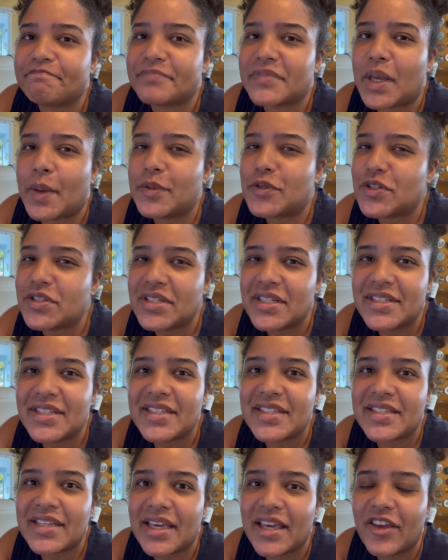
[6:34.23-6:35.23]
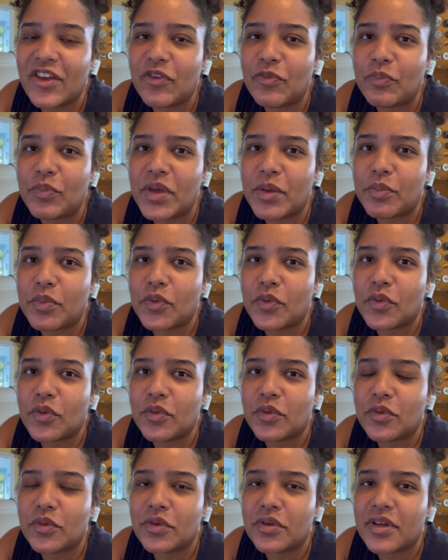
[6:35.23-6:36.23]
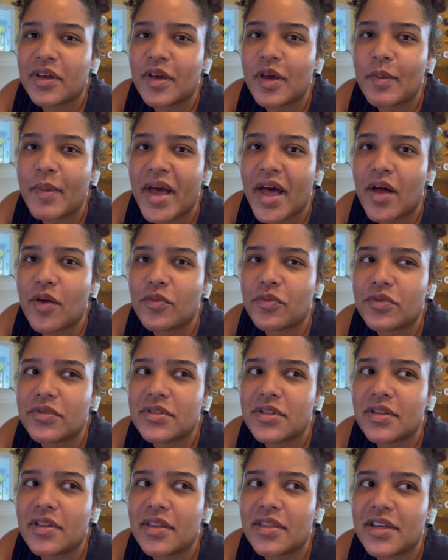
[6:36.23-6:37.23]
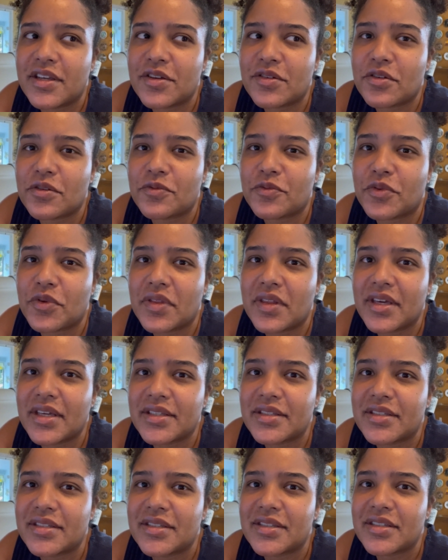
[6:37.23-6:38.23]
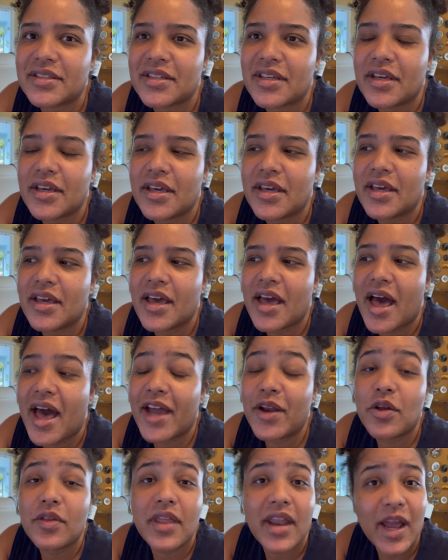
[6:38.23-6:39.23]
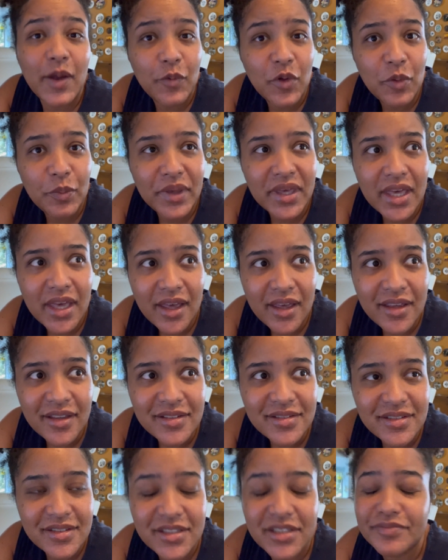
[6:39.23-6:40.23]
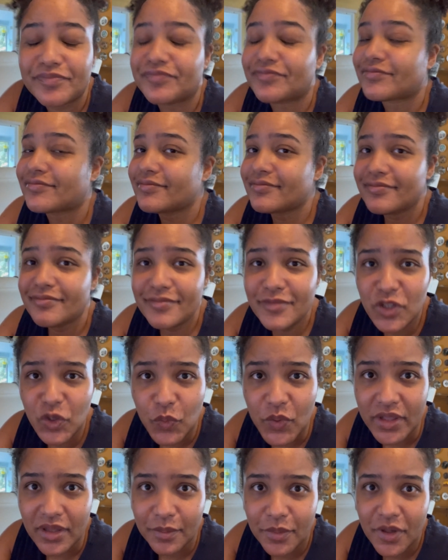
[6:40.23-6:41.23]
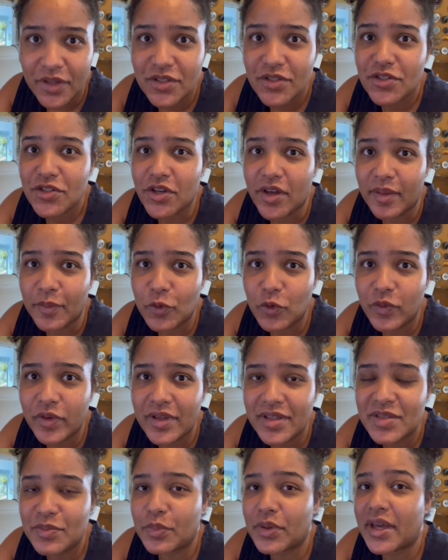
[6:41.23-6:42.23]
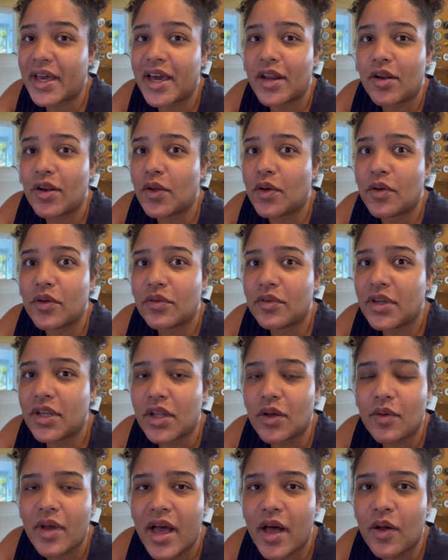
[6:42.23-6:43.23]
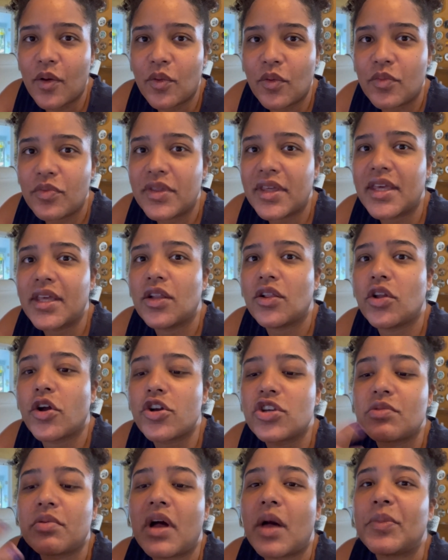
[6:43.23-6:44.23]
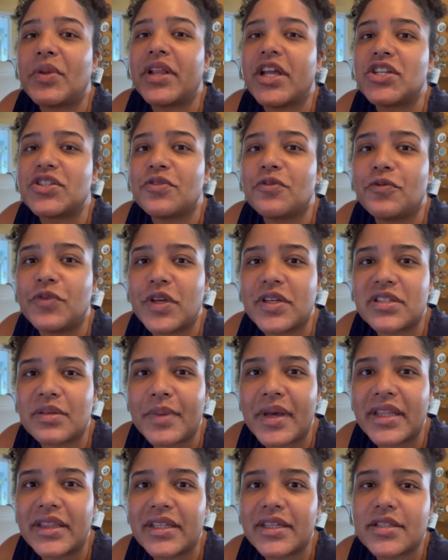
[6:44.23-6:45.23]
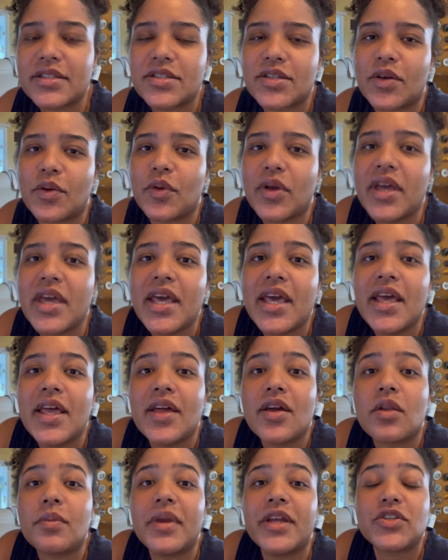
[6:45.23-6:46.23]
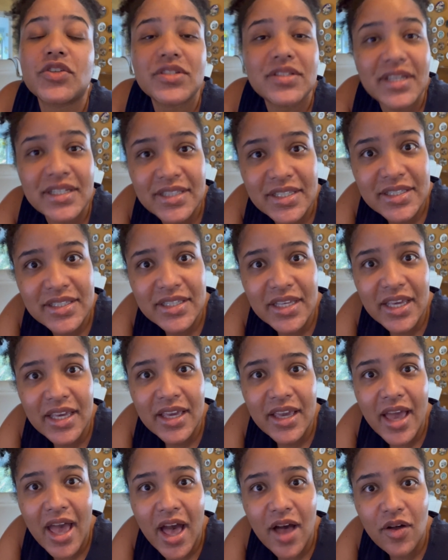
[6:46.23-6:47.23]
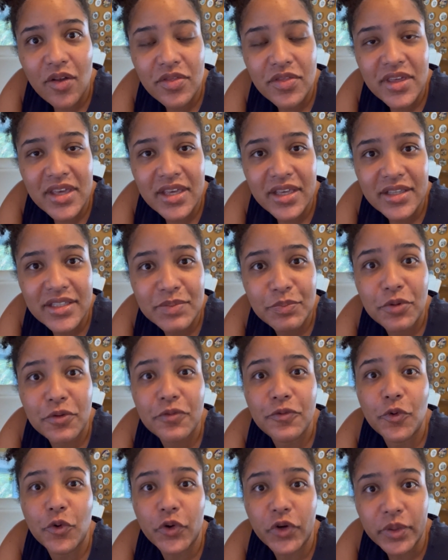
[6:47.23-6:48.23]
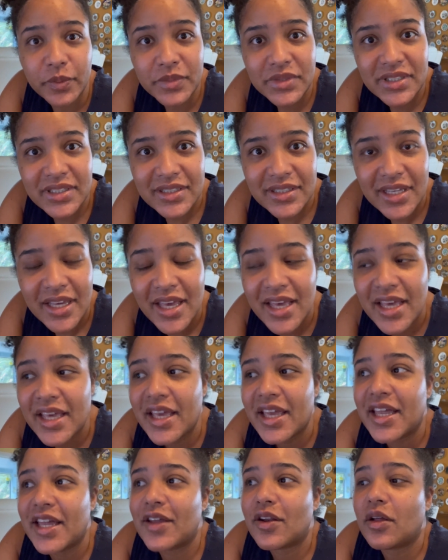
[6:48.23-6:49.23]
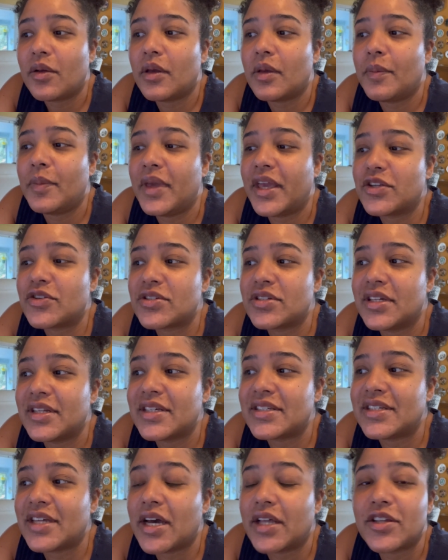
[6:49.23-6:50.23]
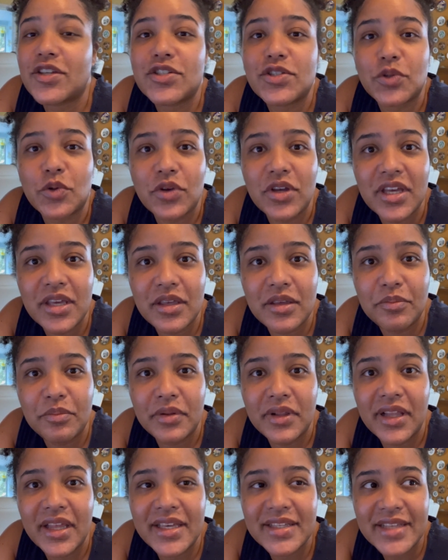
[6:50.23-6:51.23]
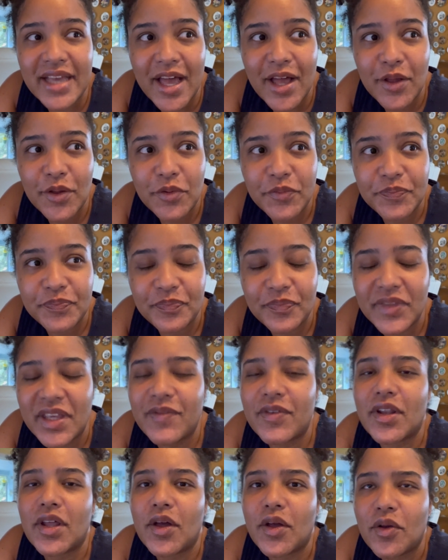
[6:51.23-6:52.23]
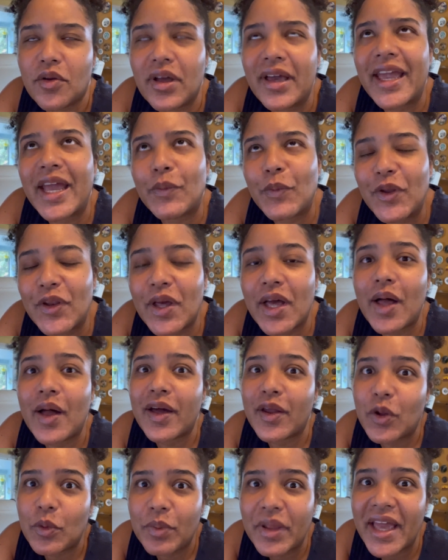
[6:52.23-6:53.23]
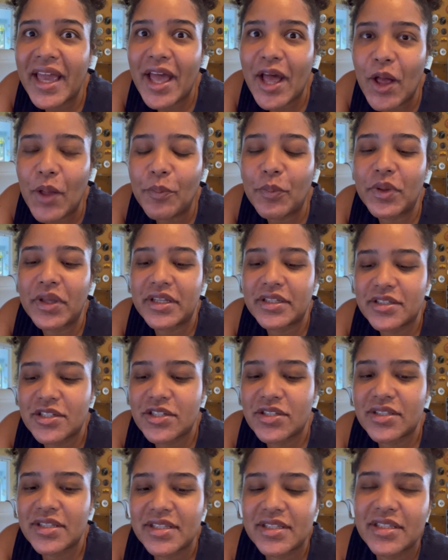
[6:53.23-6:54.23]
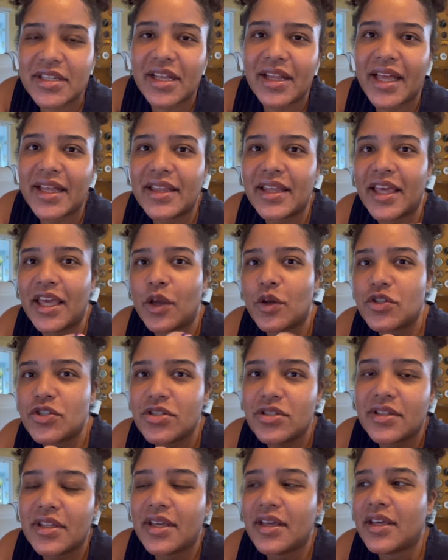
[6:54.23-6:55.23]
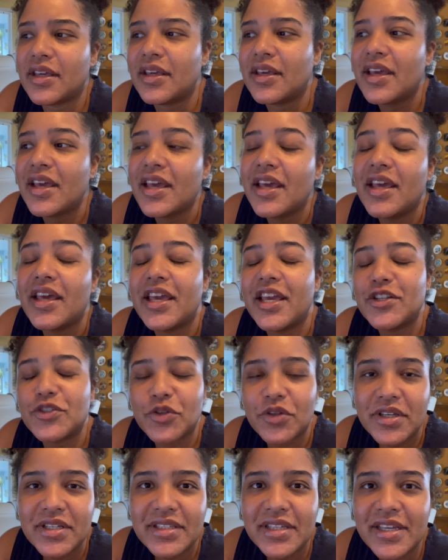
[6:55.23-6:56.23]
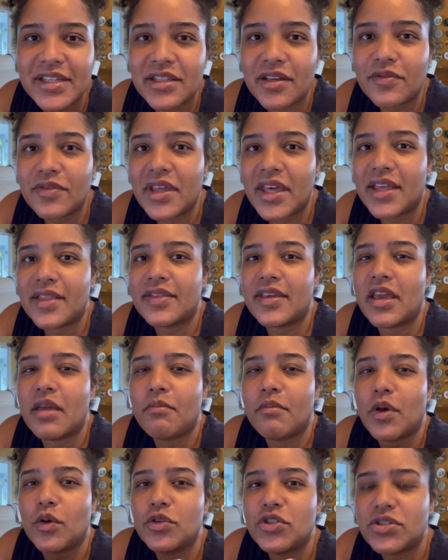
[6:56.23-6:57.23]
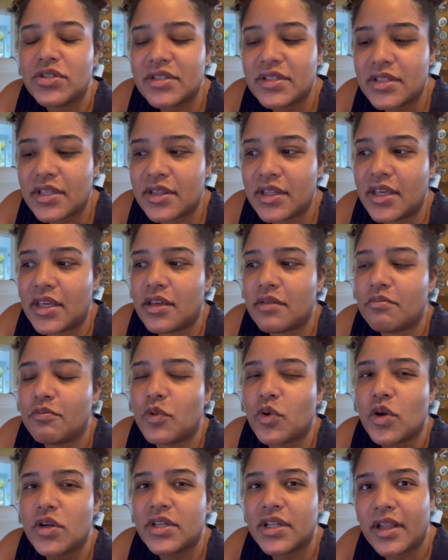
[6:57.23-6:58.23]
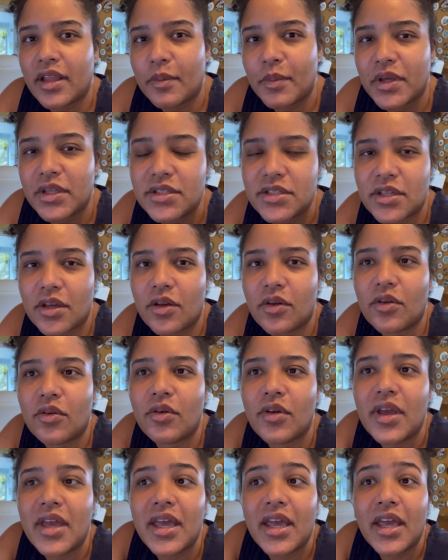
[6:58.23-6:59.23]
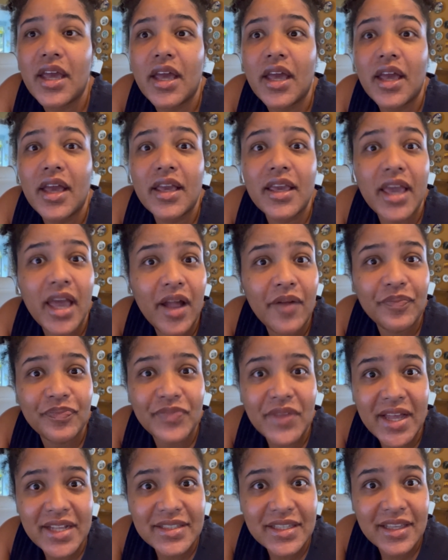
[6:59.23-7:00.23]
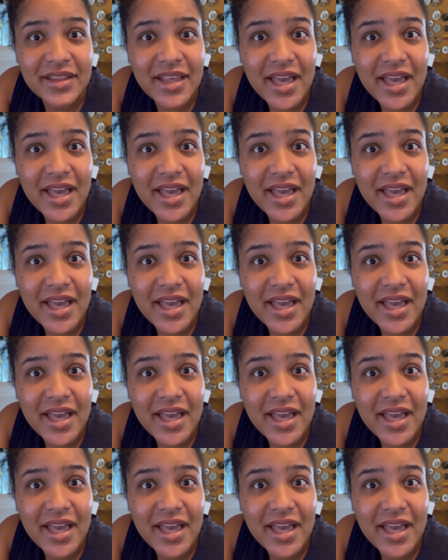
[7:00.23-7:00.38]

Interested to see if people come out to the theater for this. I know that I will, because read the books, saw the movies, but I don't know, you know, how the larger population feels about this. So it'll be interesting to see how this performs. It'll be interesting to see how the story plays out, even though, again, we know how it'll play out, but just to see like the intricacies of the emotions and the moral dilemma. So yeah, that's it.